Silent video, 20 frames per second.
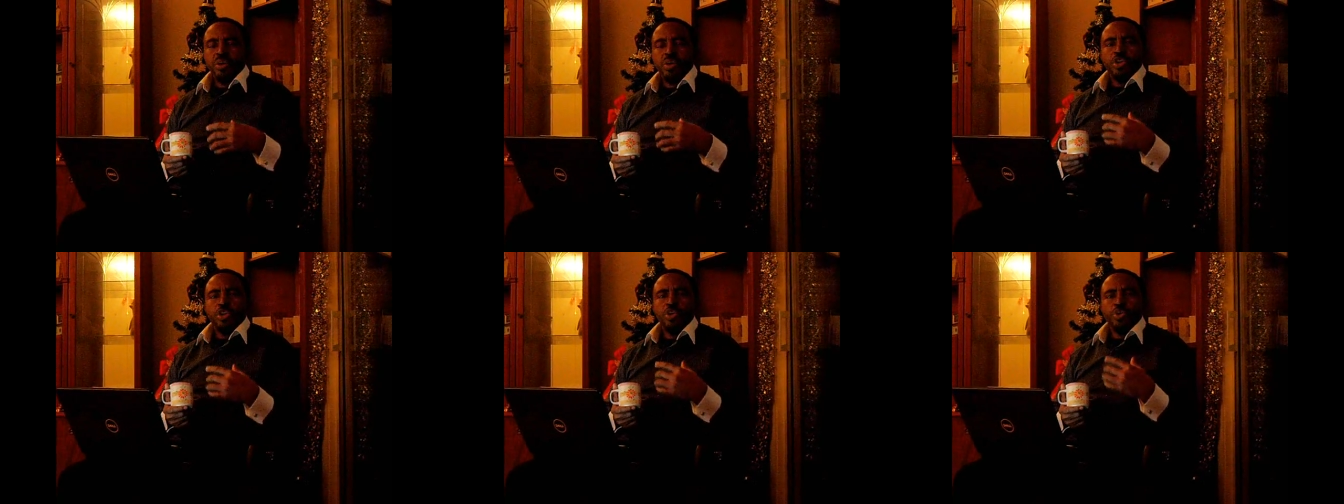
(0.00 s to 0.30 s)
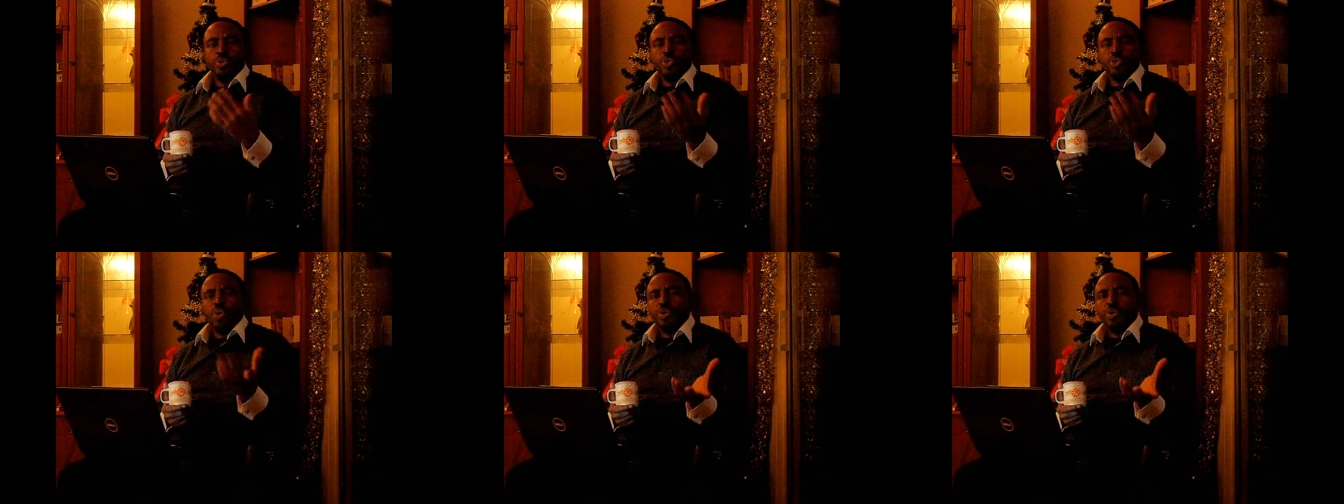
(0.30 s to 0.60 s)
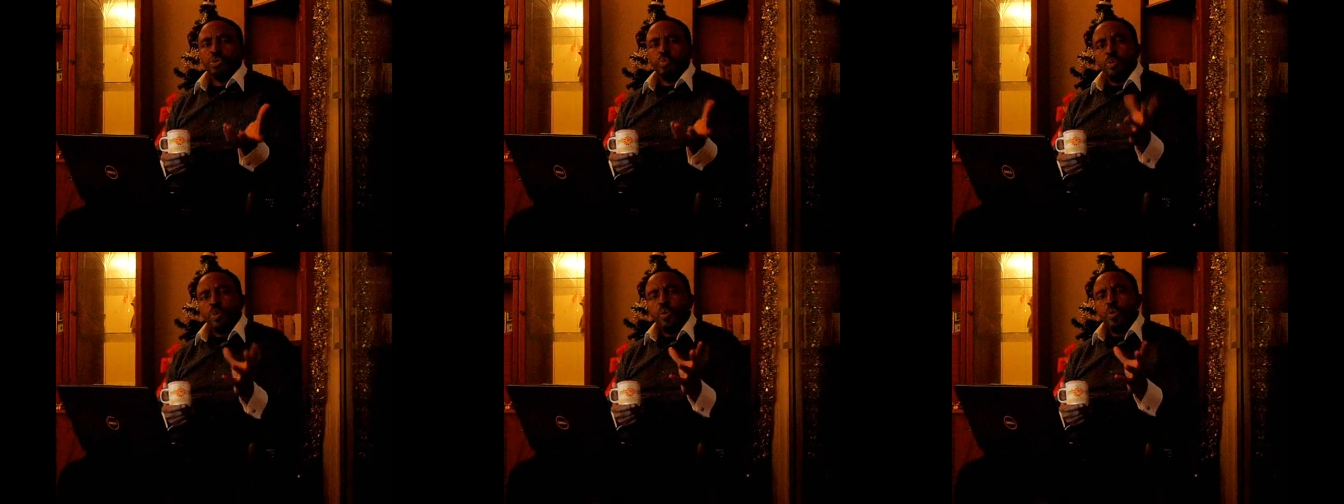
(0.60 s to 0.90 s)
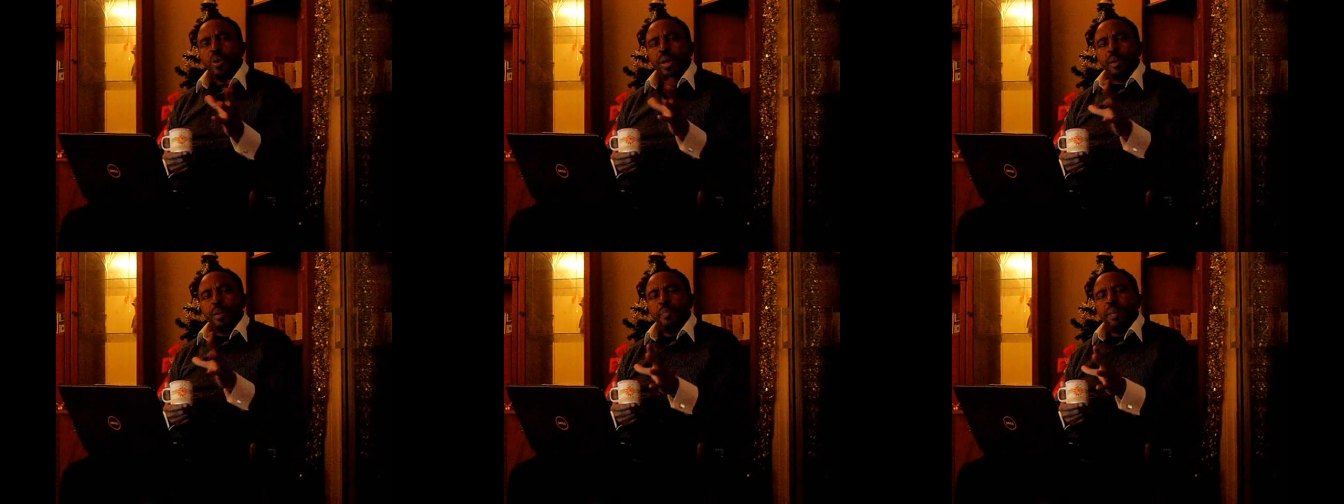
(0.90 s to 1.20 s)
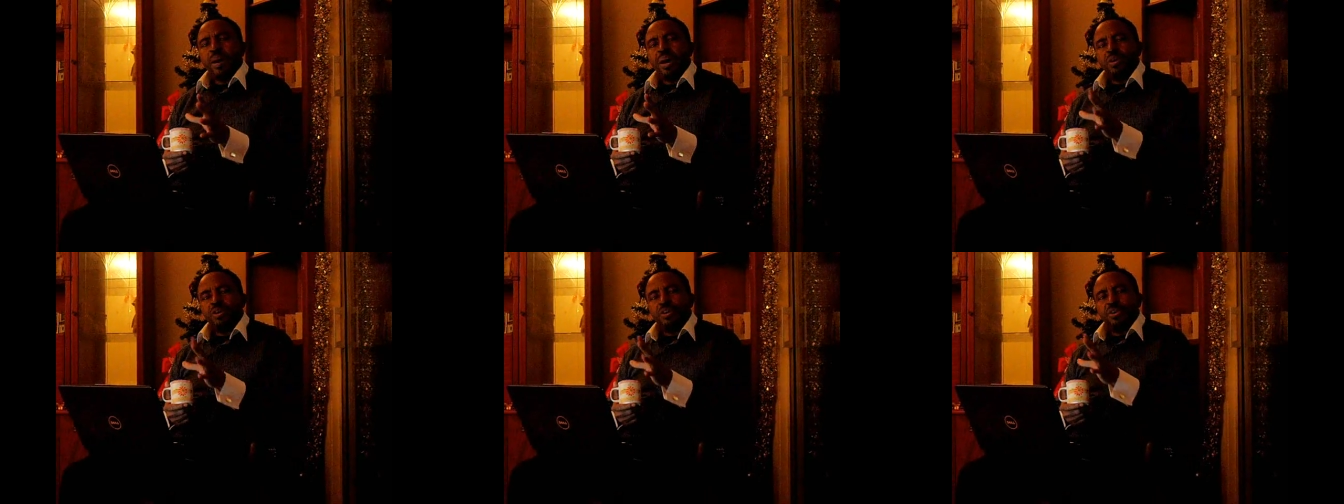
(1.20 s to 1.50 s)
Or you talk more
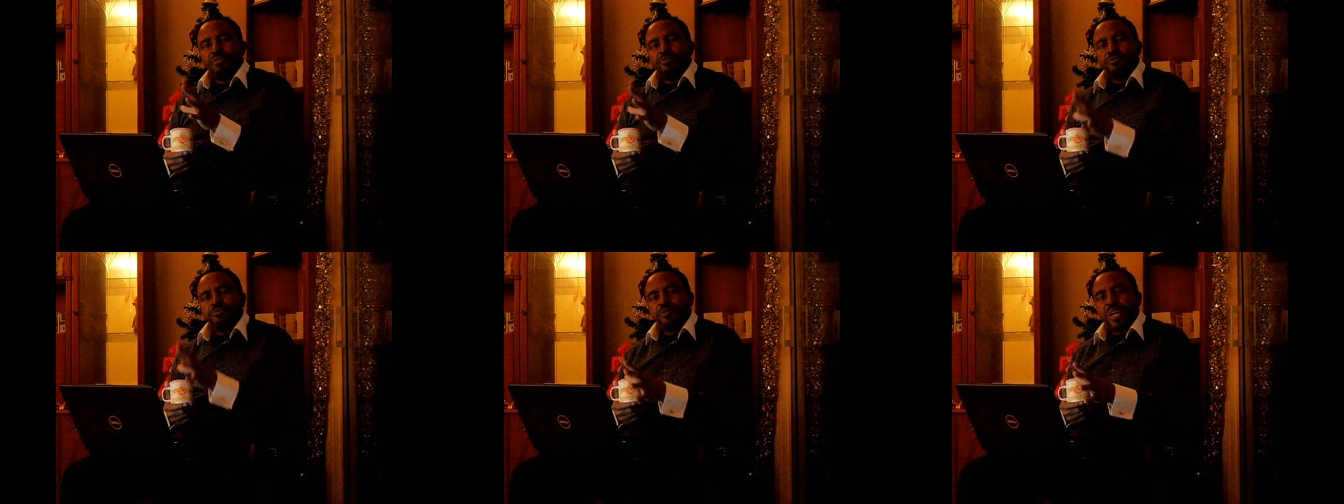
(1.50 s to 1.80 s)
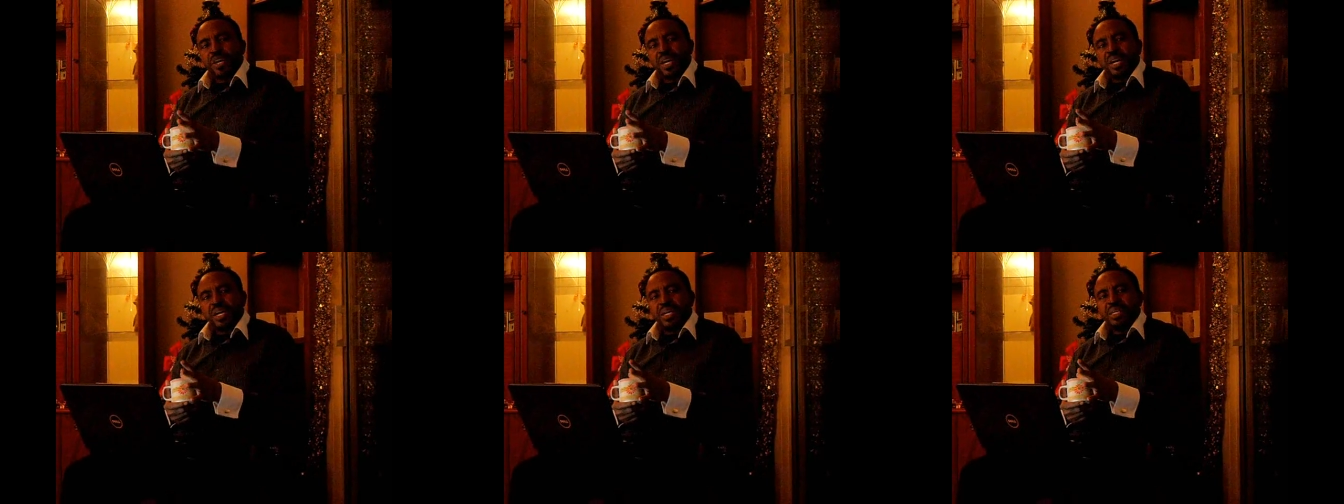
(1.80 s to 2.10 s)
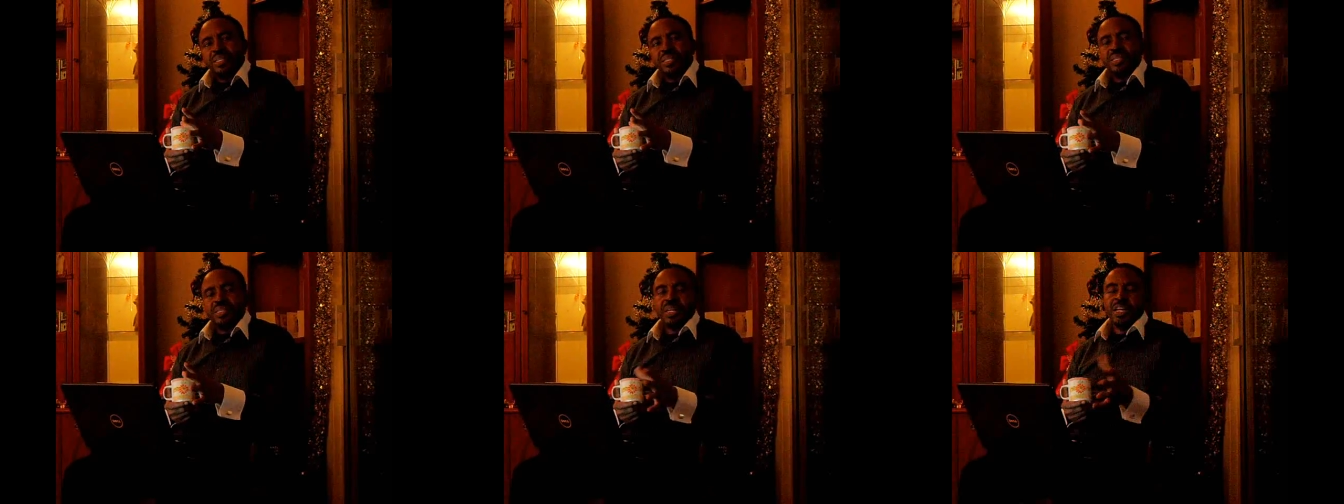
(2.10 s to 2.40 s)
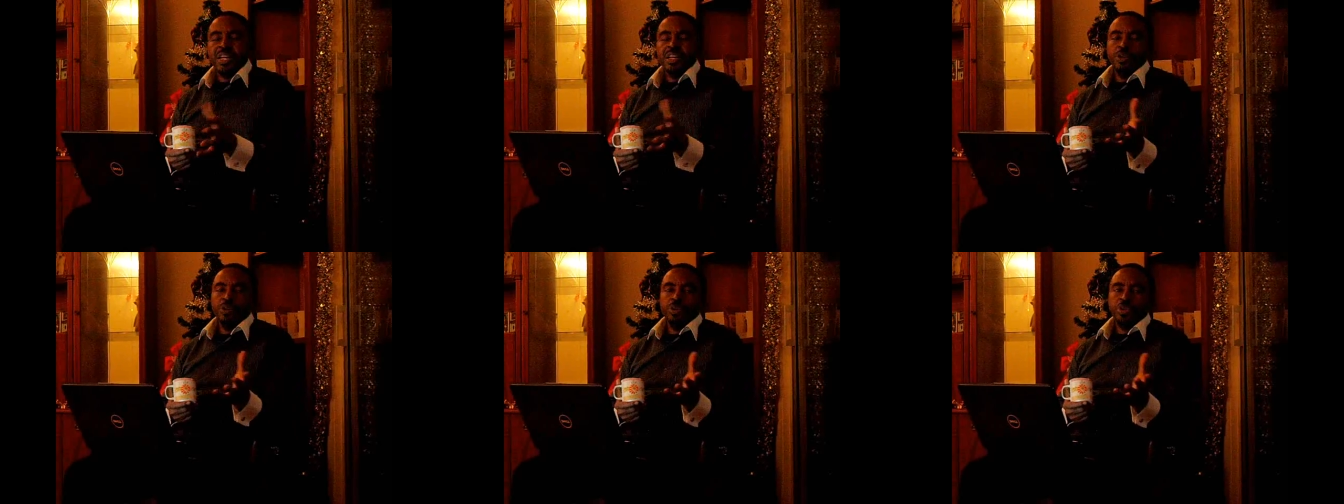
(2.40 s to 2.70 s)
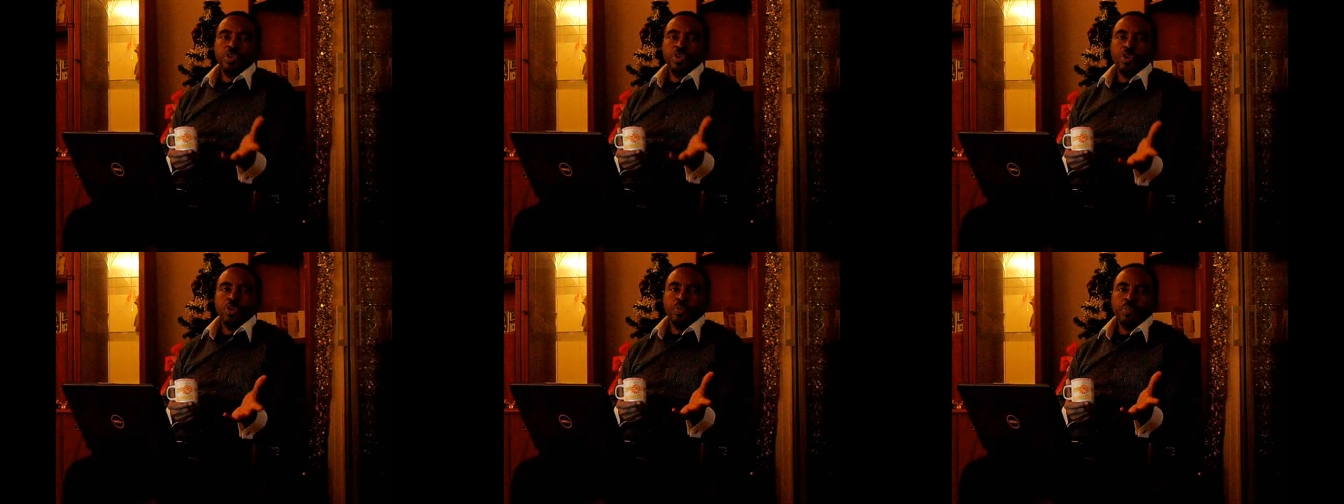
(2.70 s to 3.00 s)
about your fears than you
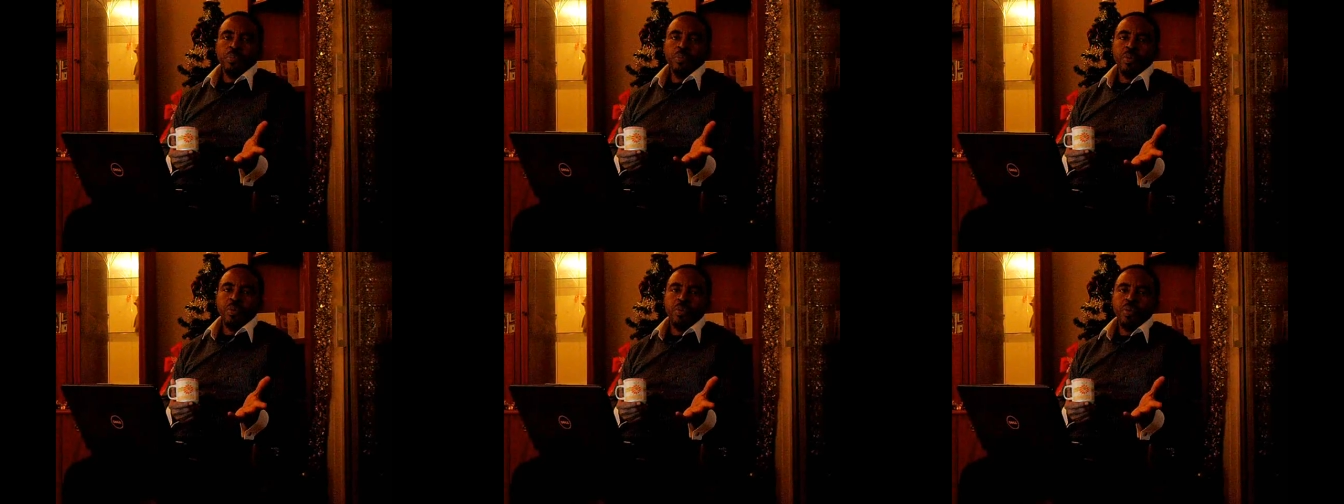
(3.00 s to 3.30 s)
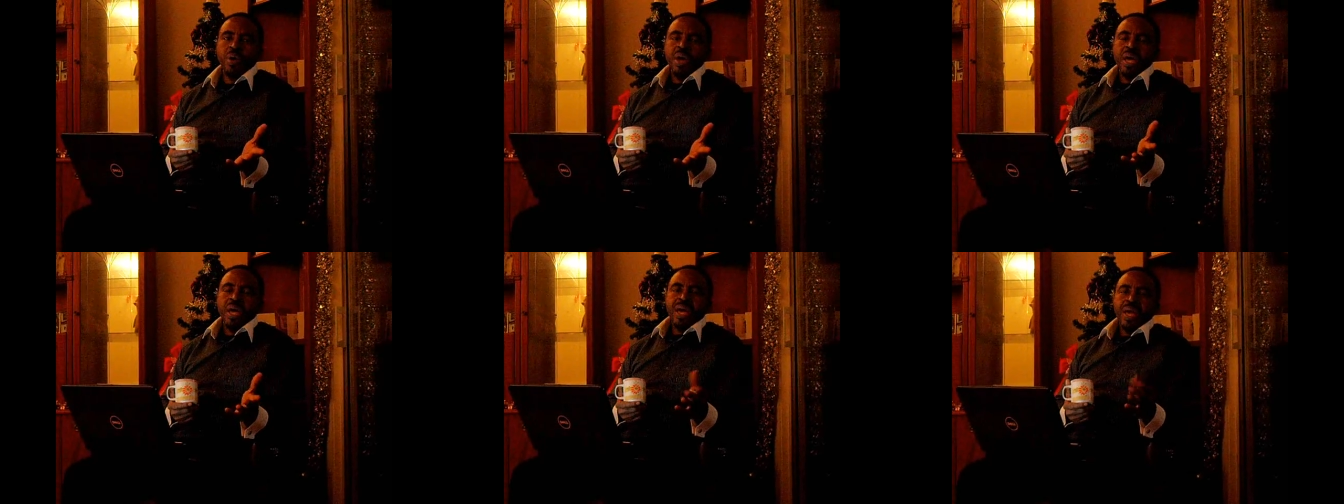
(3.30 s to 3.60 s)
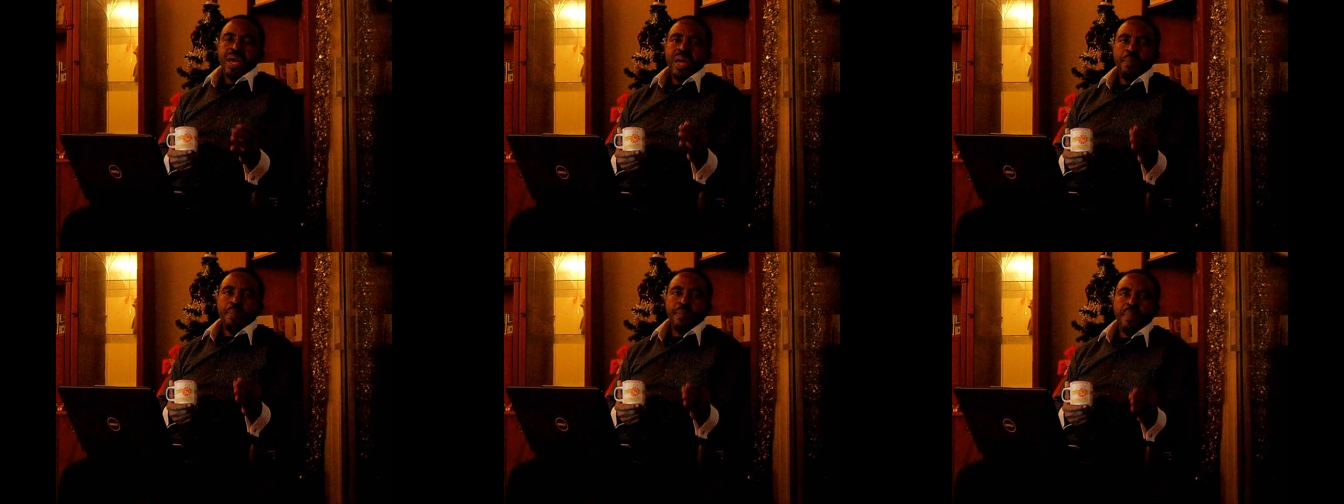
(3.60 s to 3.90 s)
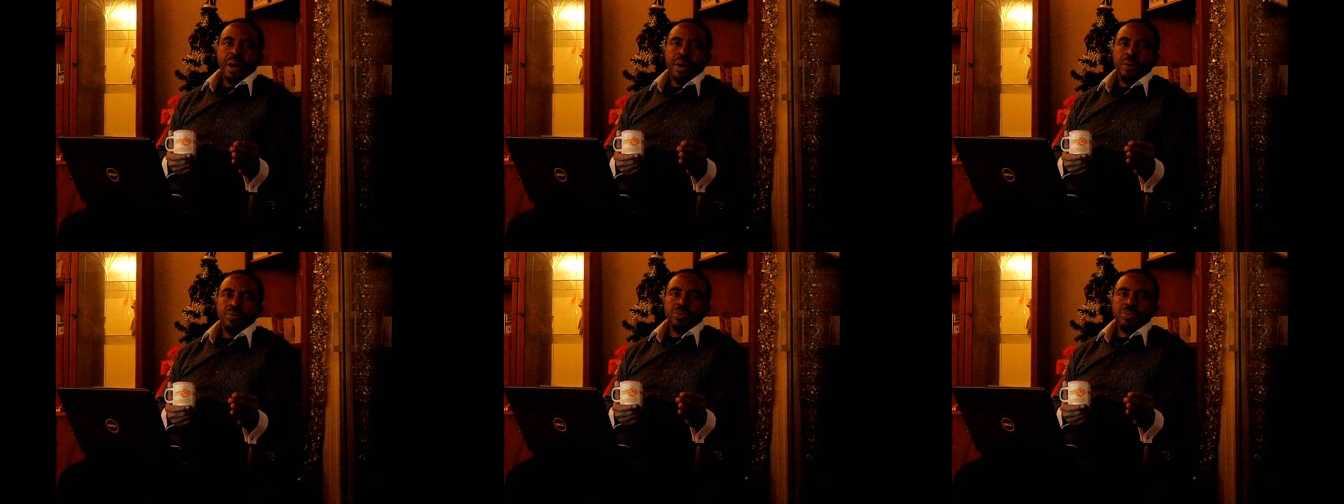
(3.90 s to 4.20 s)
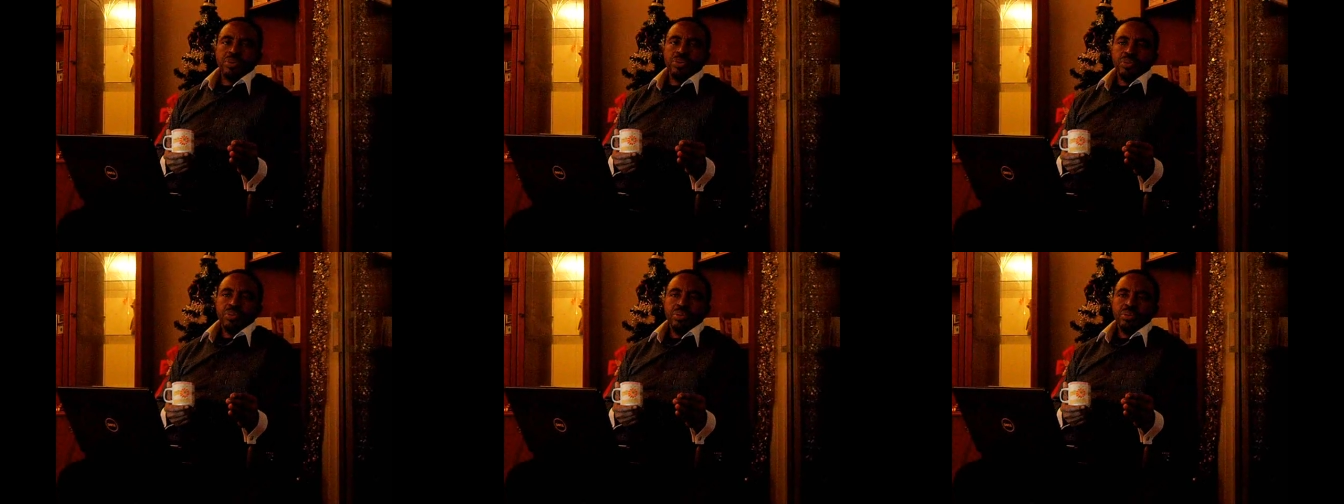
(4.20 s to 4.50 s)
talk more
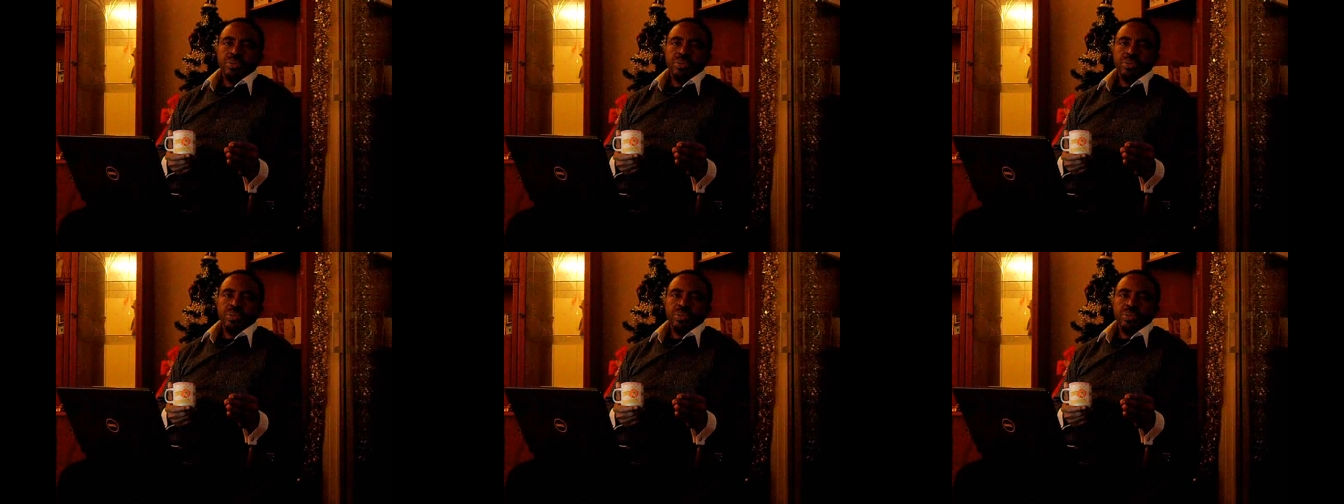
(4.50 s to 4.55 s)
about